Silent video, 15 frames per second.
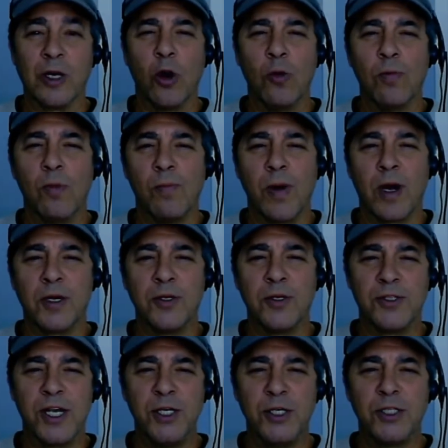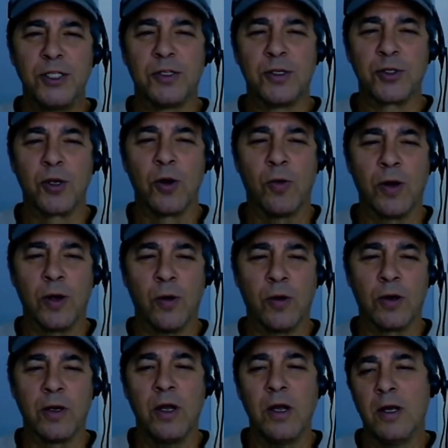global monetization that's going
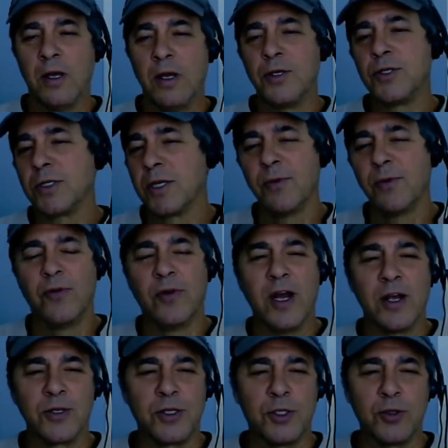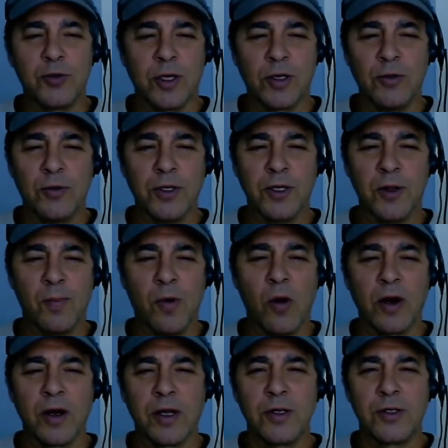on. Some of it has to trickle into the
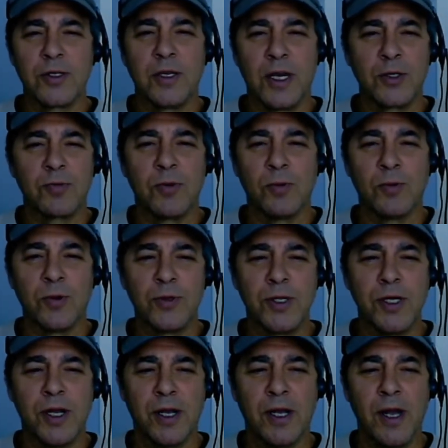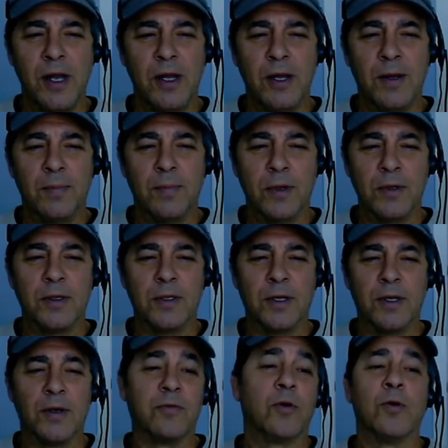markets, and that's what we're seeing. But,
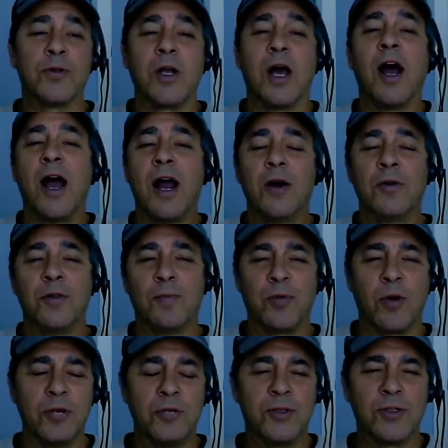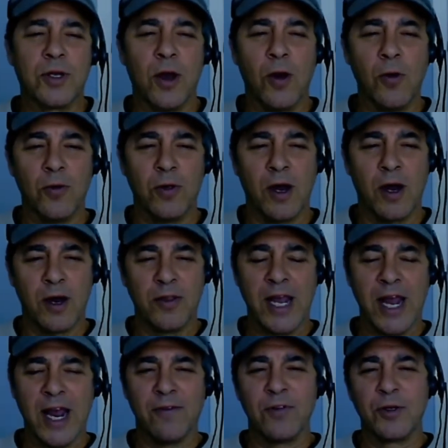of course, the higher the prices go, the higher
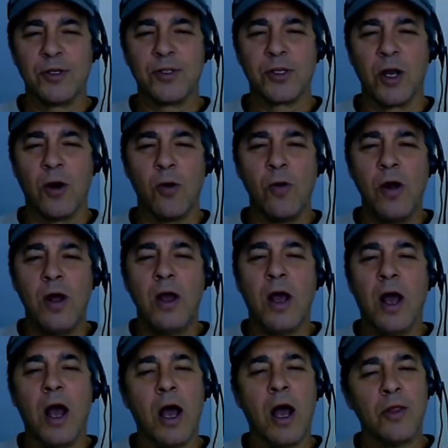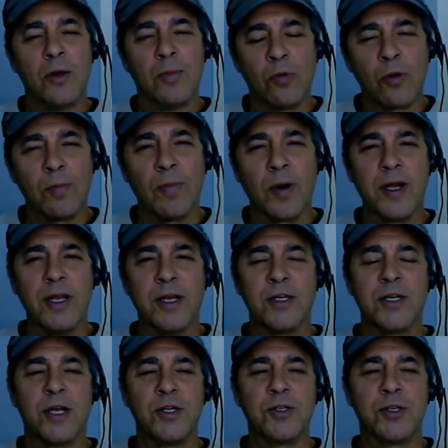the averages go, the more money
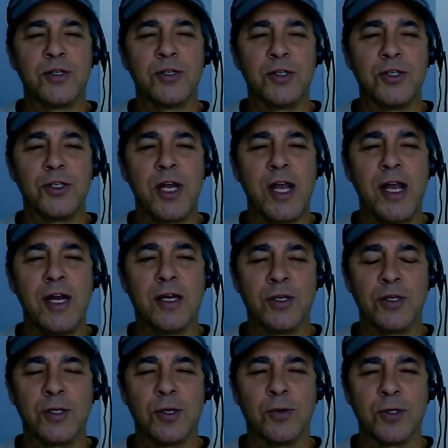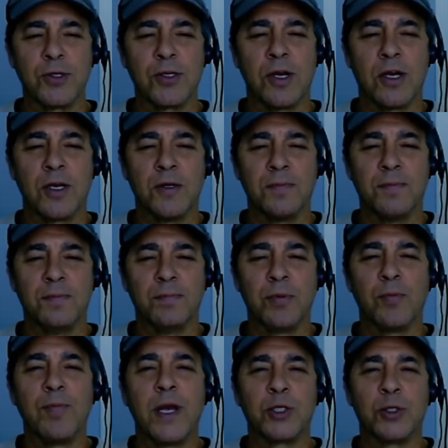it takes to sustain it. So it's not a
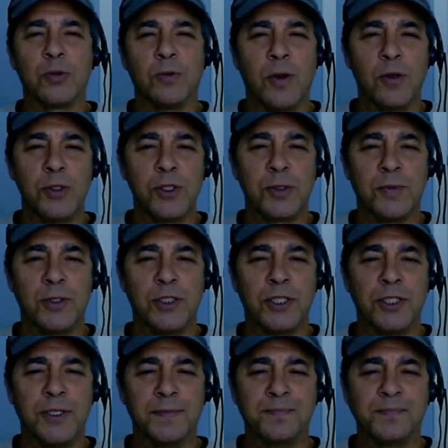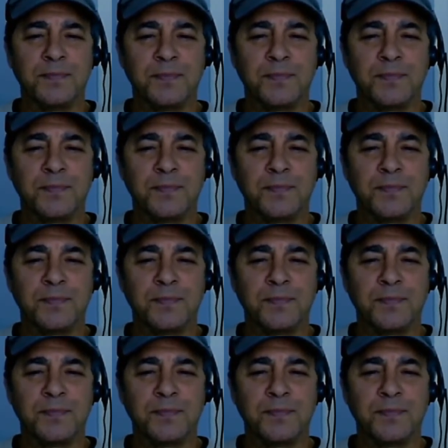perpetual motion machine.